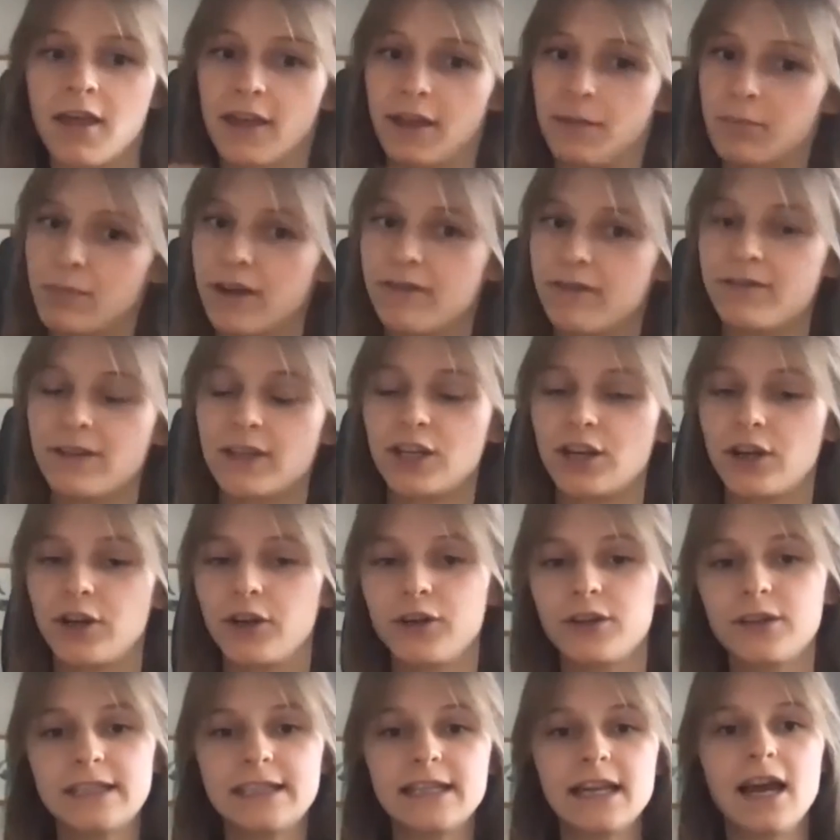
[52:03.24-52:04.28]
than my
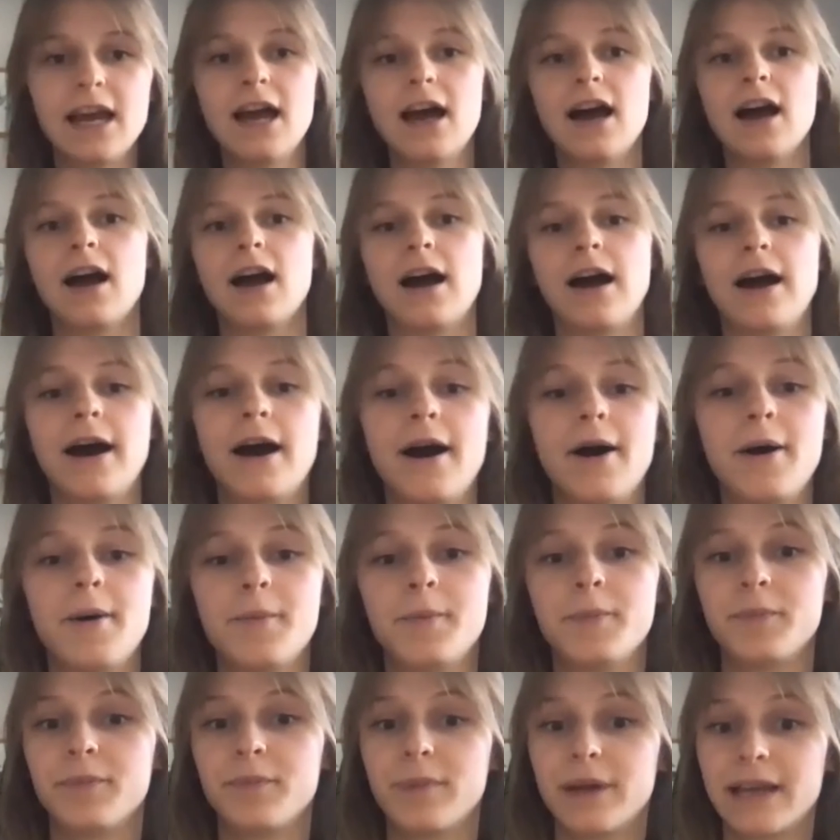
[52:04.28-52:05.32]
videos.
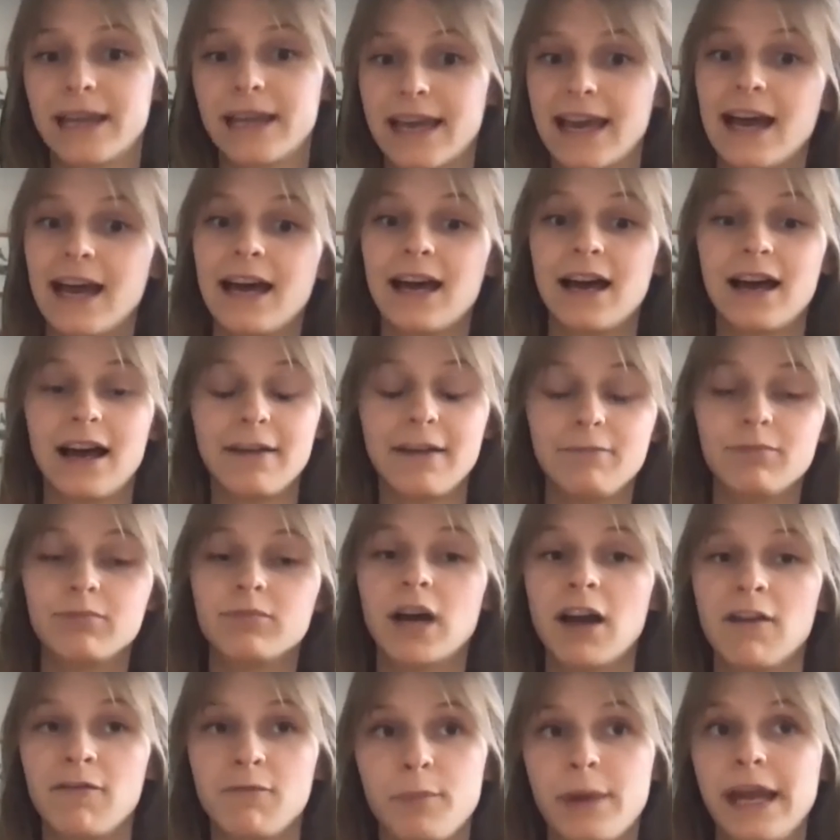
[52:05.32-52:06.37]
But yeah,
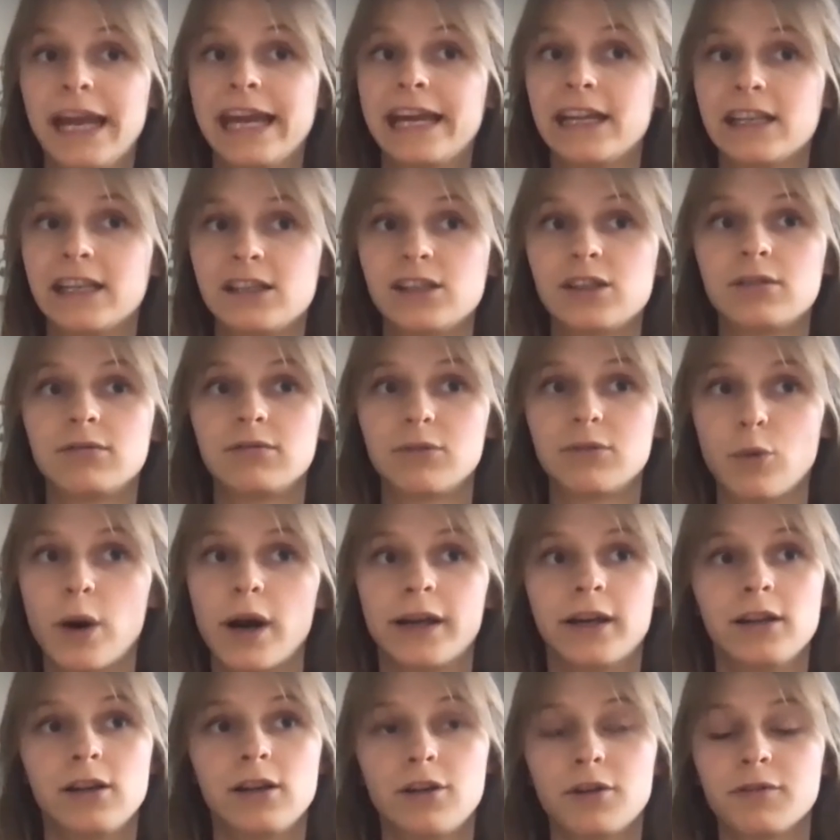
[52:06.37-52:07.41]
I've made
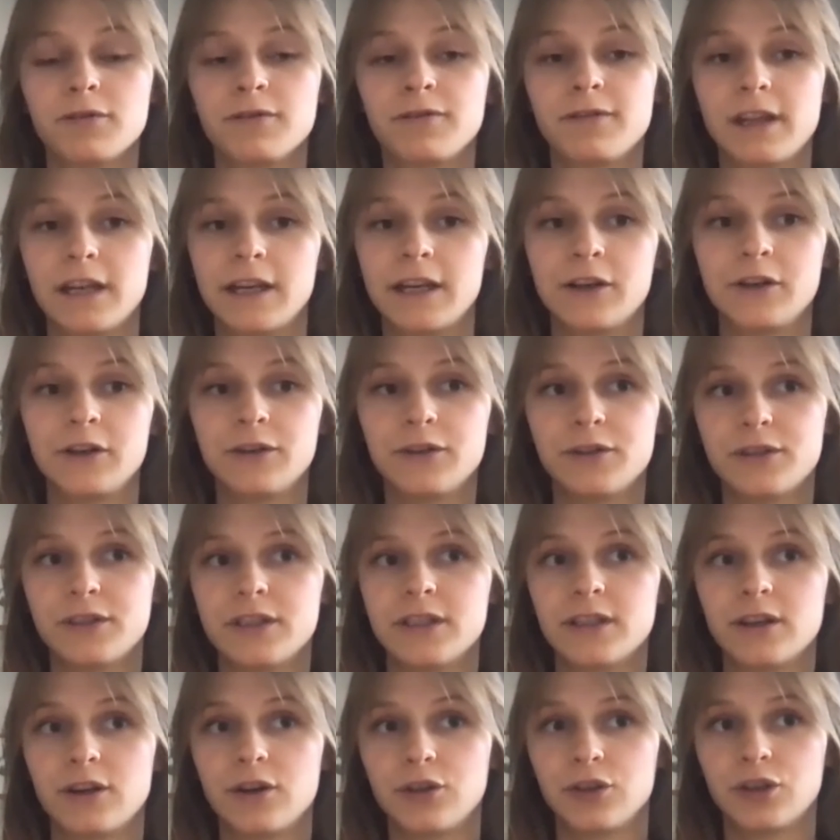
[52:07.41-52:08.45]
quite a lot of
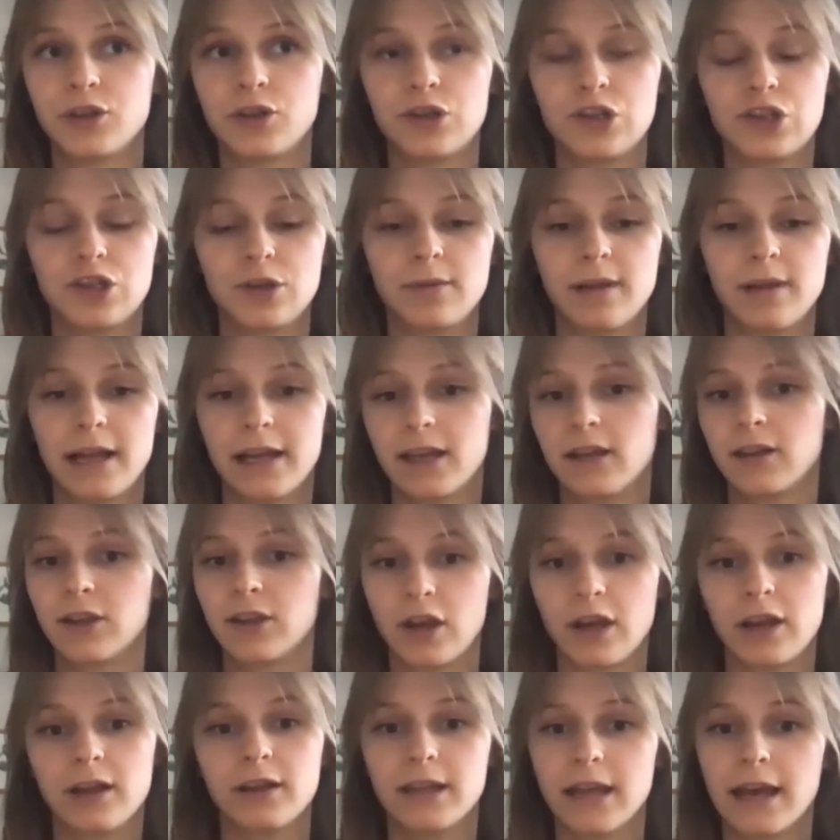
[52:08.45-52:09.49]
videos on YouTube, like
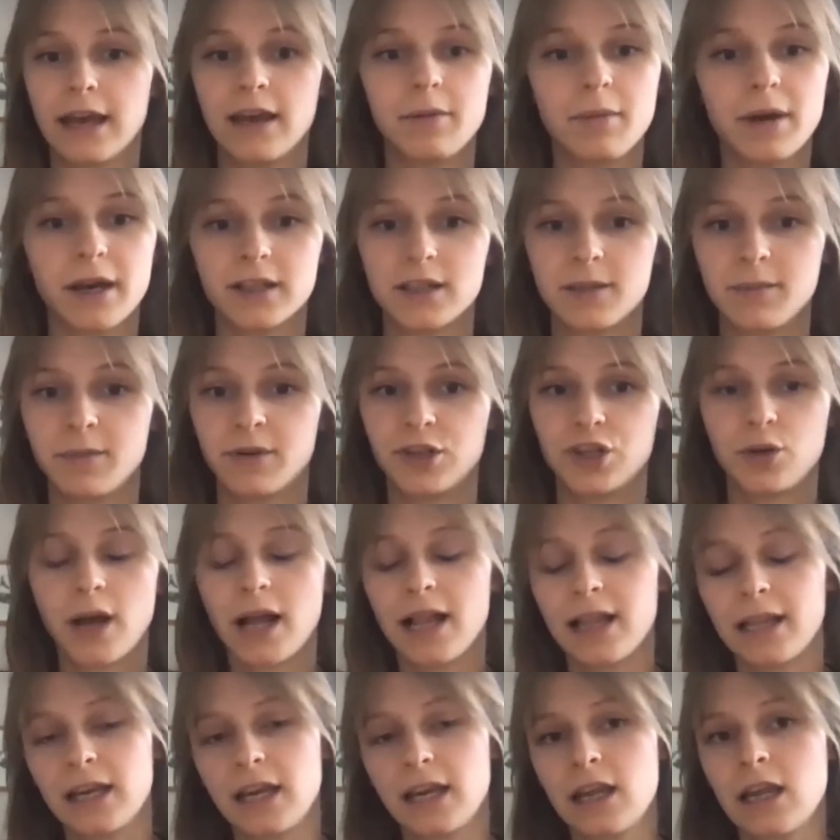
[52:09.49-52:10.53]
about
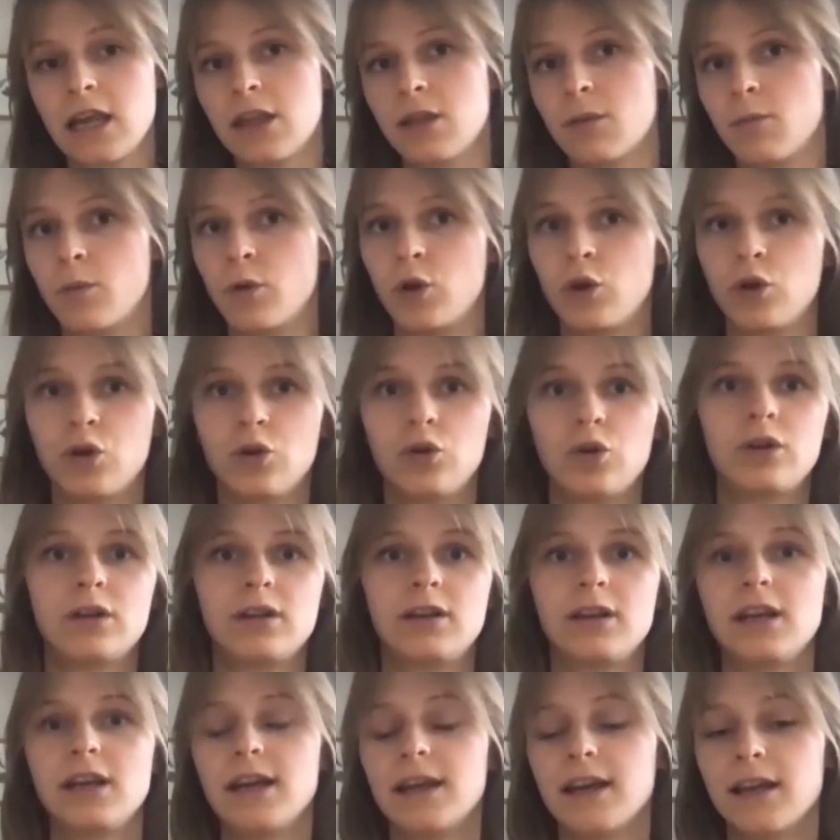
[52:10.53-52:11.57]
spirituality, the
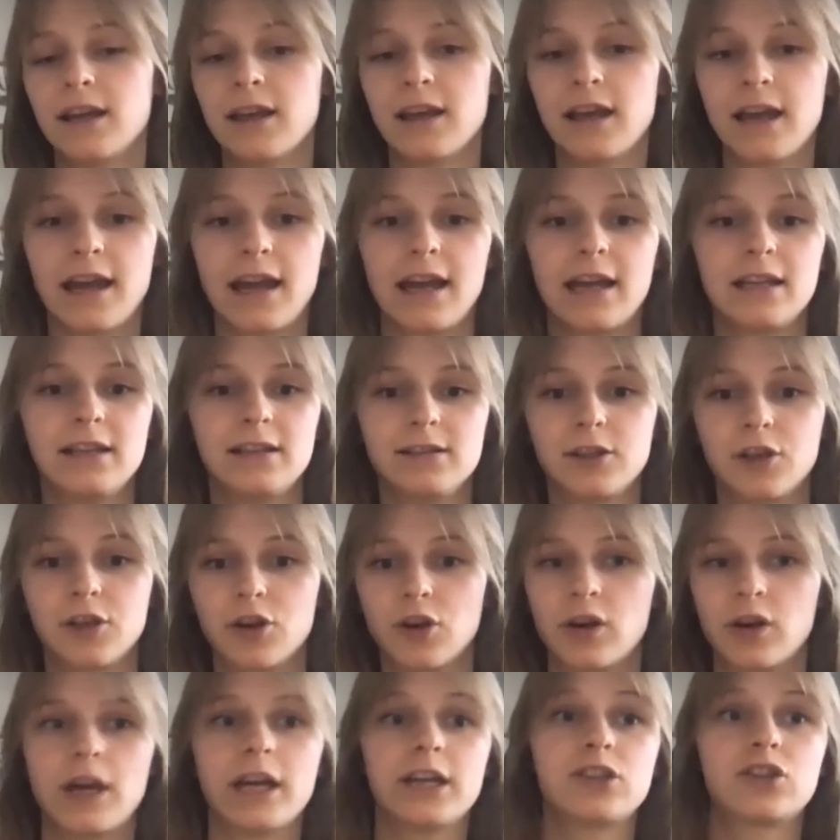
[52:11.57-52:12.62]
moon, and
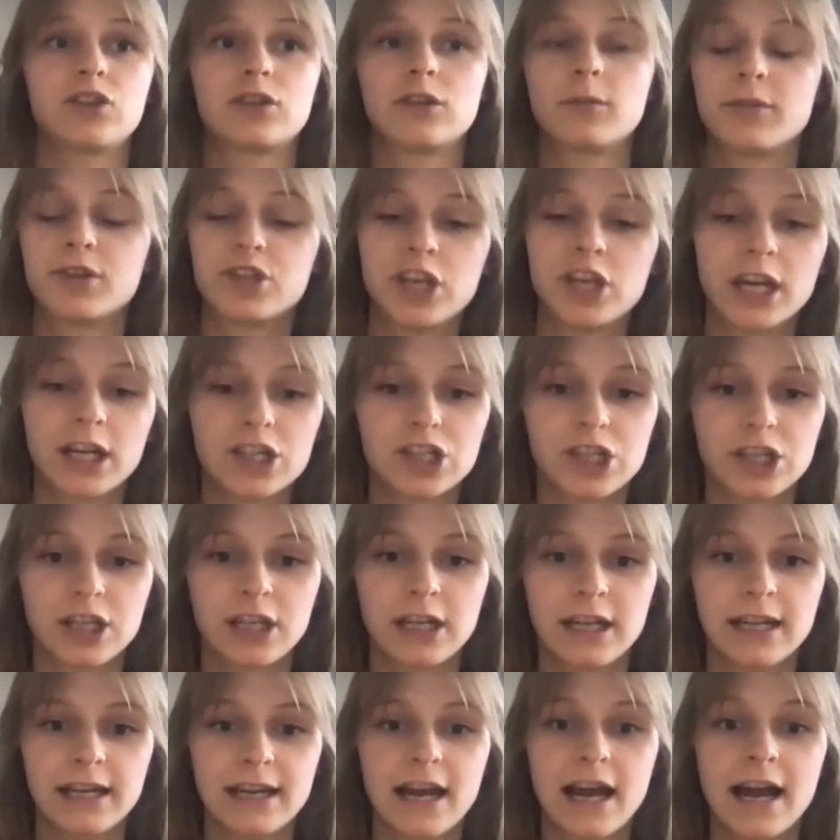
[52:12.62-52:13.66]
astral
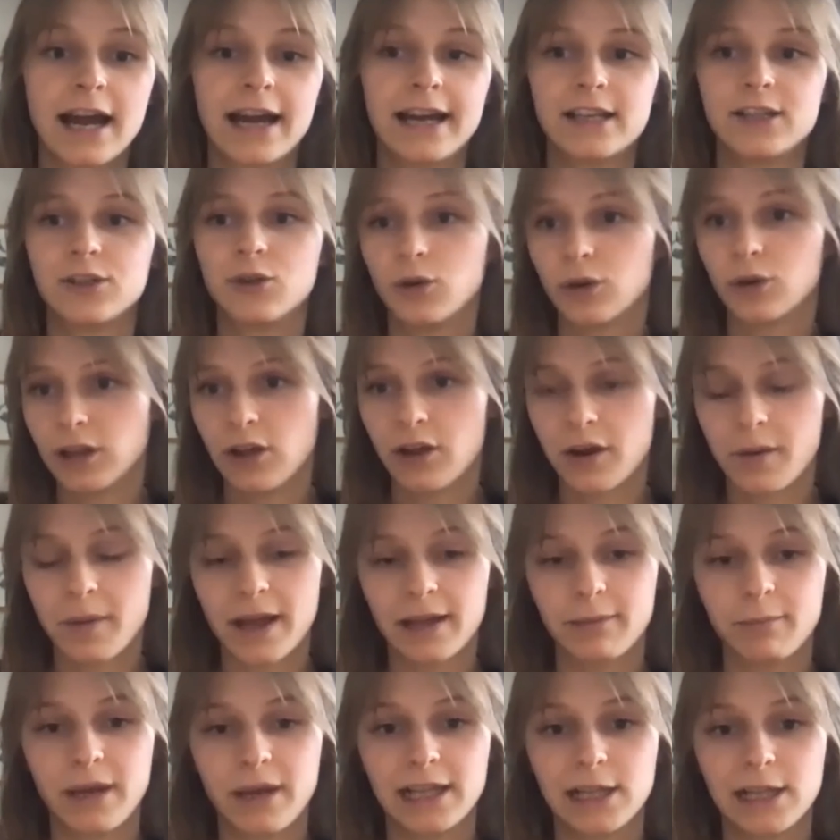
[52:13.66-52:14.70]
projection. I talk a lot
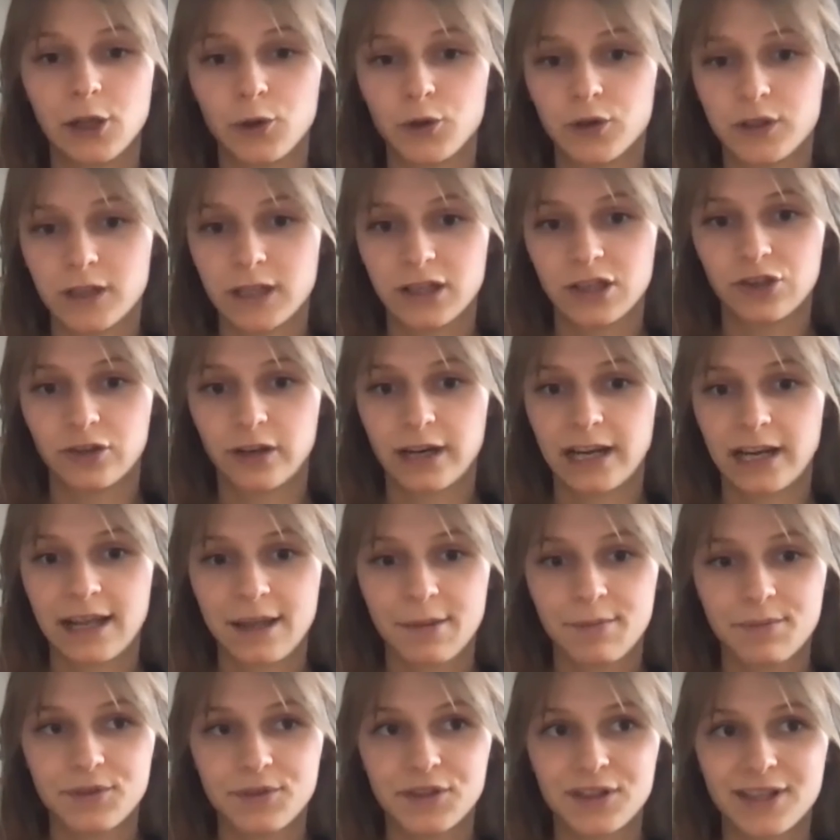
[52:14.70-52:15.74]
about my lucid
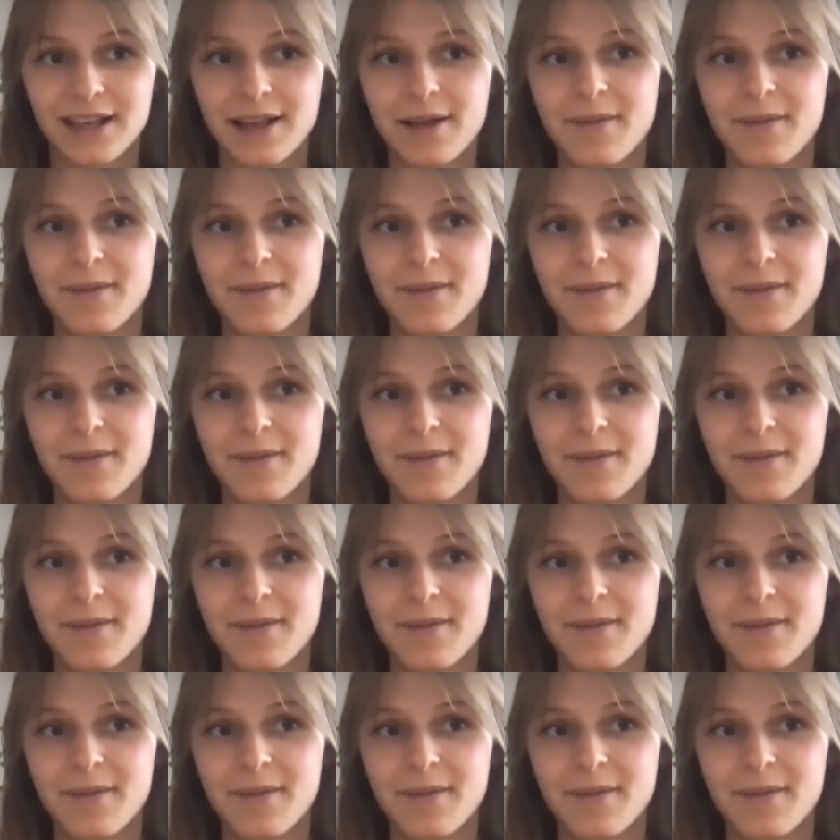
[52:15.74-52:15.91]
dreams